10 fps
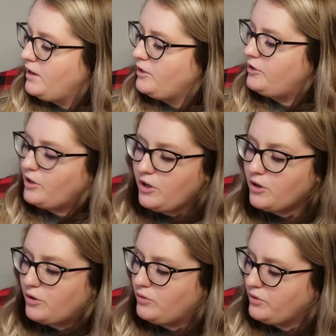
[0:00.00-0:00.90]

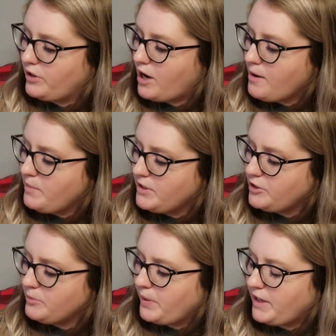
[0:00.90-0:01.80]
No, not
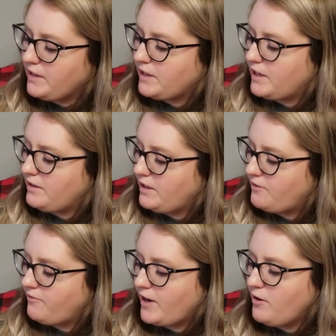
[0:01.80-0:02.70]
Mr. Panda. He
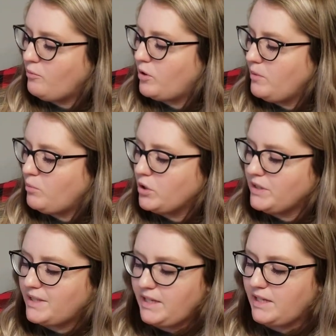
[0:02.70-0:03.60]
found one more
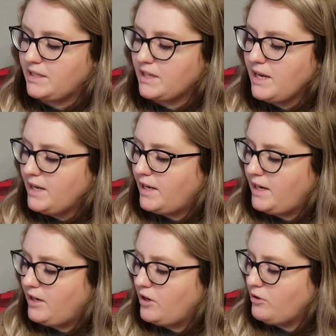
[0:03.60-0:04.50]
seat.
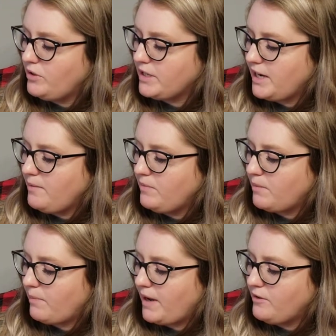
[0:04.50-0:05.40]
In no time,
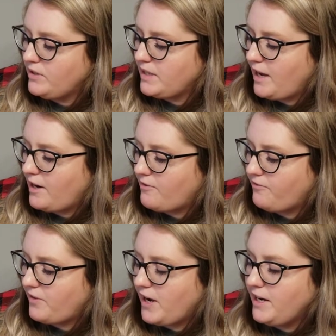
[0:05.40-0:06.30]
the mouse had a
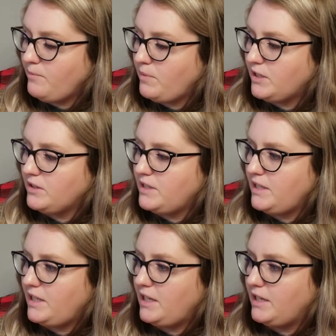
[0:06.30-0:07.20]
fine meal to
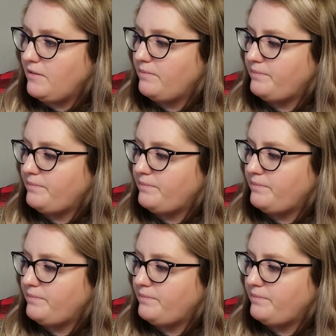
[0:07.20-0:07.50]
eat.